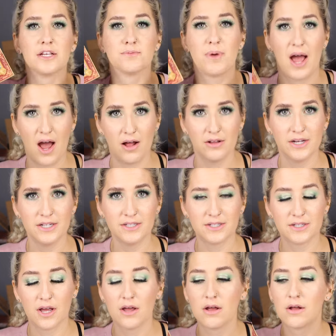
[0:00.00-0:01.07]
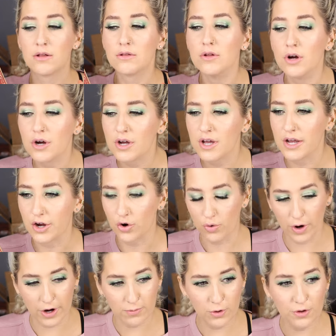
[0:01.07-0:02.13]
These palettes look
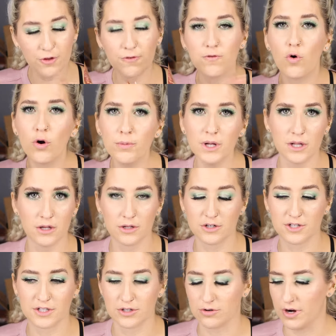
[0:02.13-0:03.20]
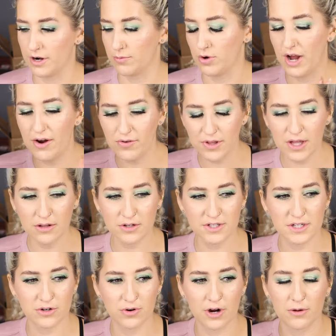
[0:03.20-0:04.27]
incredible. Their formula looks incredible. Everything looks
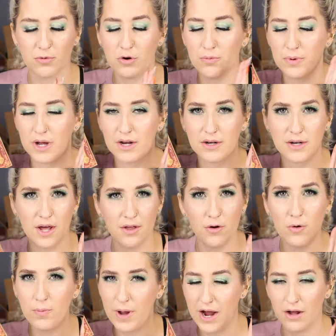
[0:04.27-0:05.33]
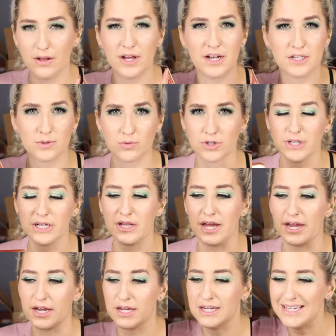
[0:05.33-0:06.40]
incredible, but no palette has really
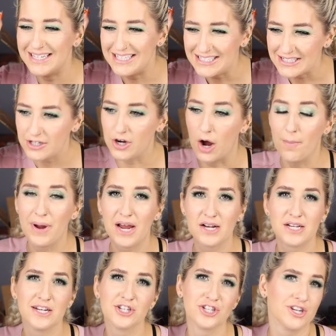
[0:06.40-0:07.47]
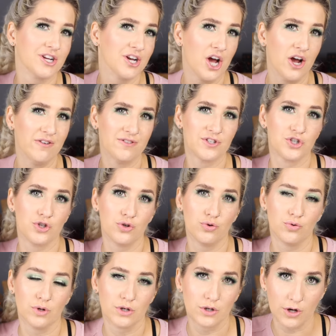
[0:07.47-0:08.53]
got my attention enough
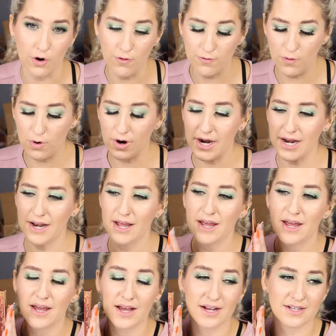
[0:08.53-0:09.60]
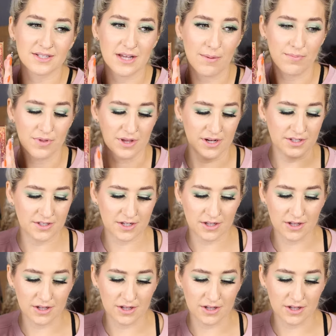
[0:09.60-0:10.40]
to go for it, except this